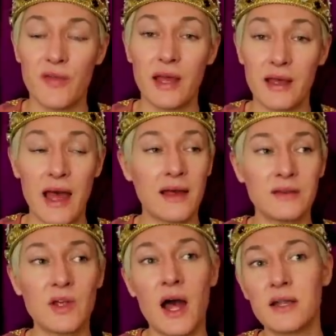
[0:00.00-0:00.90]
and the
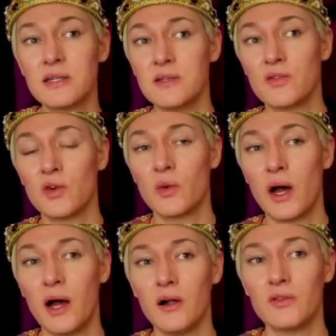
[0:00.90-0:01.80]
anxieties of the
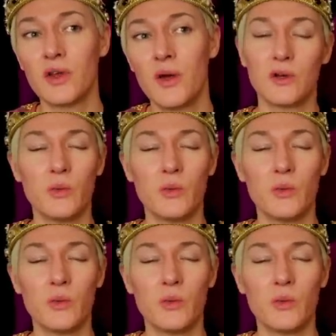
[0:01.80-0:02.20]
world